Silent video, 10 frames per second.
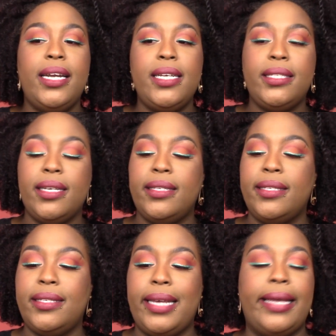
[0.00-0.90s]
us
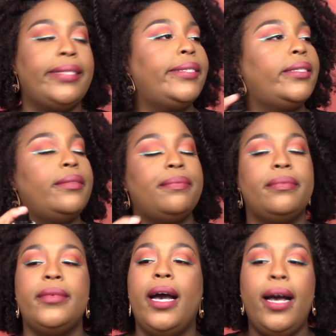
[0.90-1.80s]
set
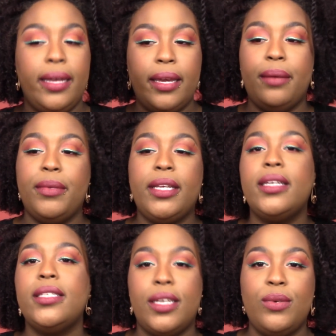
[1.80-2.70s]
again with the
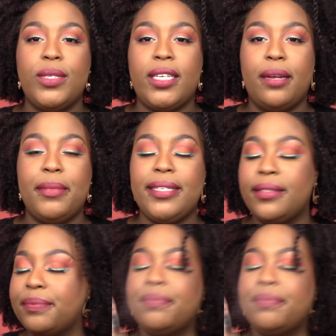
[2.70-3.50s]
continuous segments.